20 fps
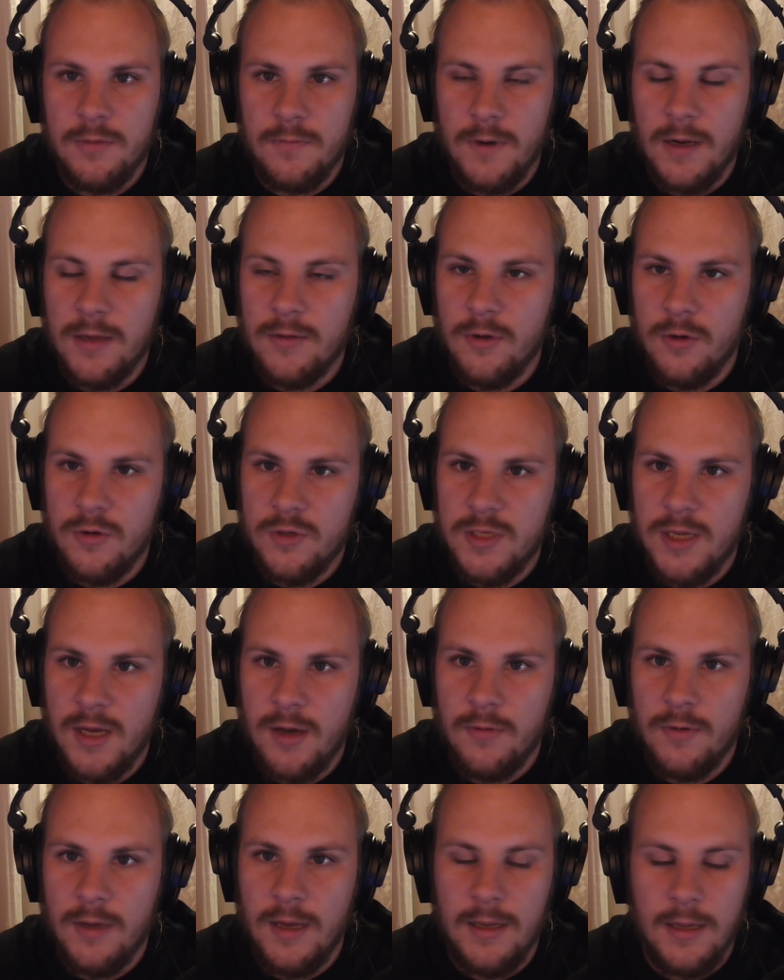You write those
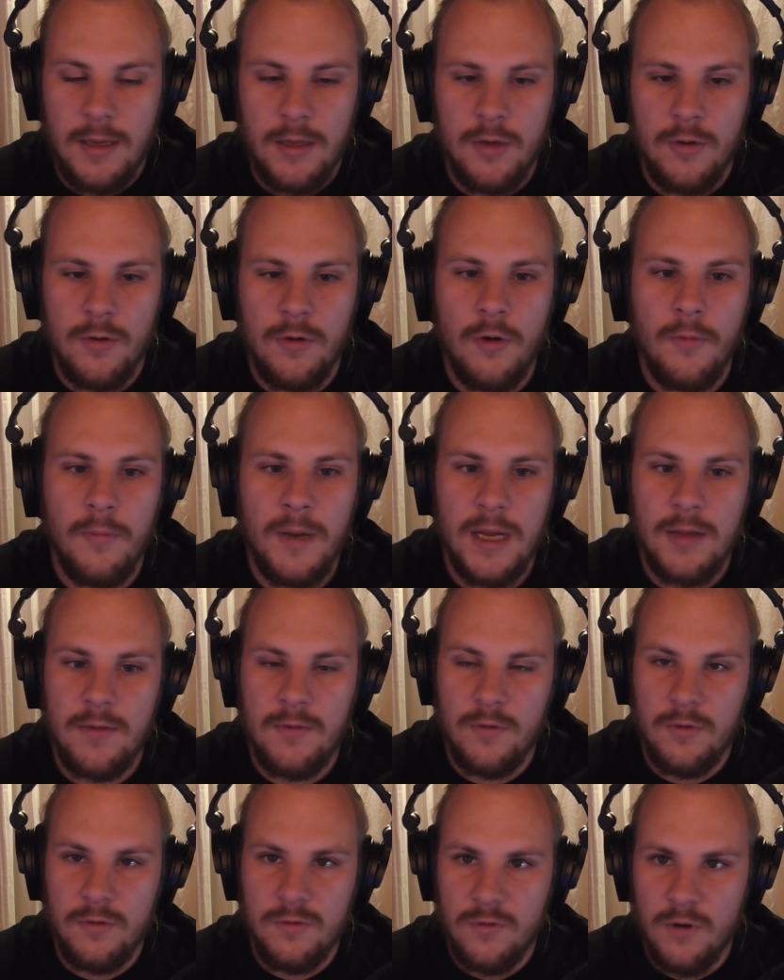down, and then you go back
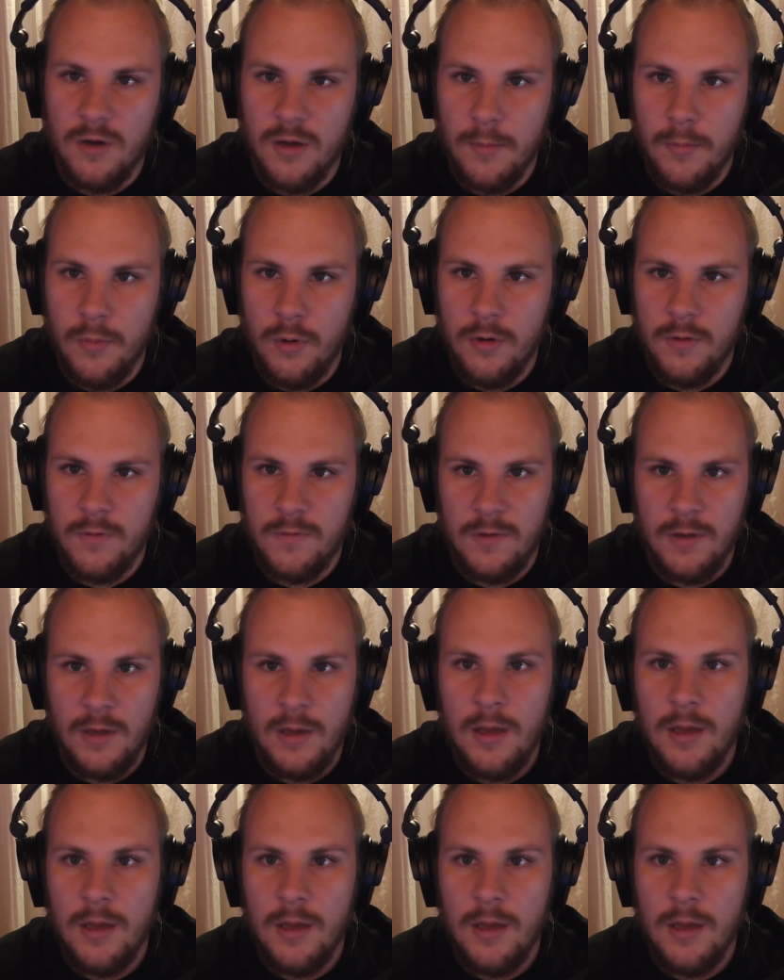to the drawing board,